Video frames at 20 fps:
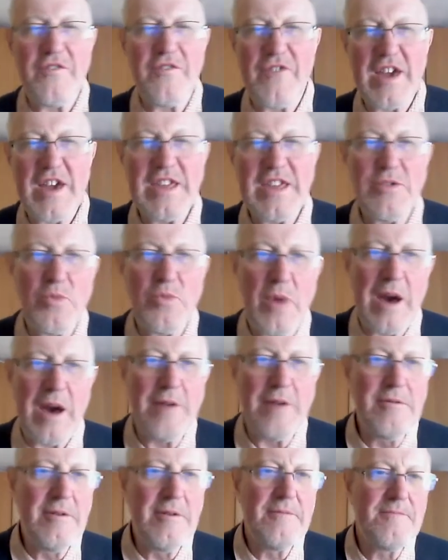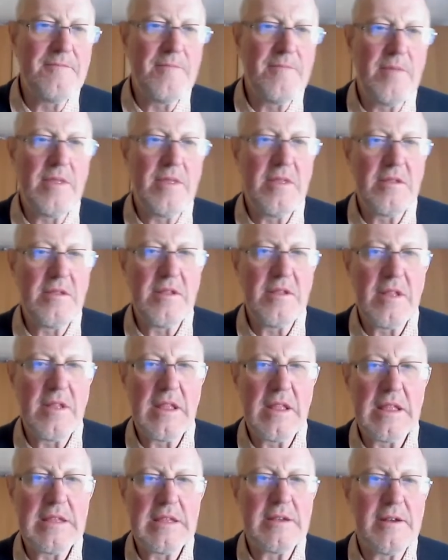your face well.
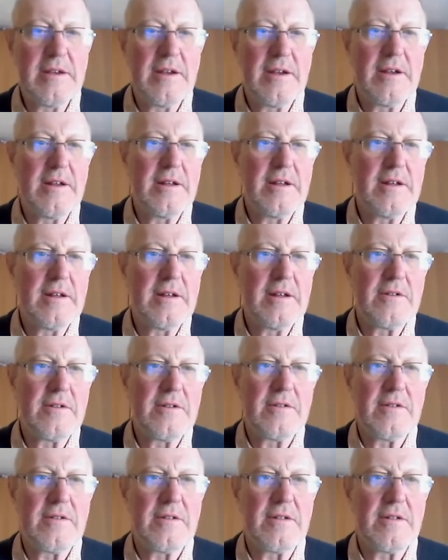No, I just lick it